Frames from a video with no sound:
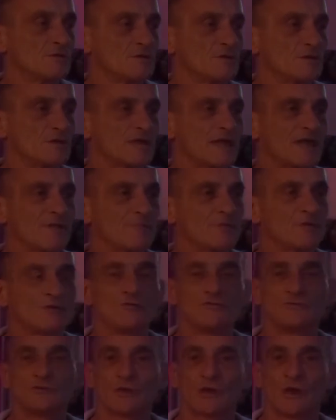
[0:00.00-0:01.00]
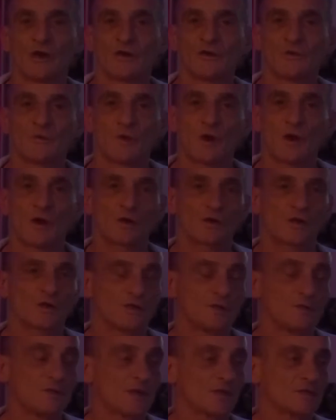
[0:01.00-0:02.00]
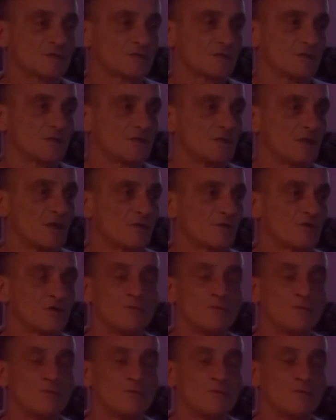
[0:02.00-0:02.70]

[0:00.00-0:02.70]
The chemicals are kind of working, actually, you know,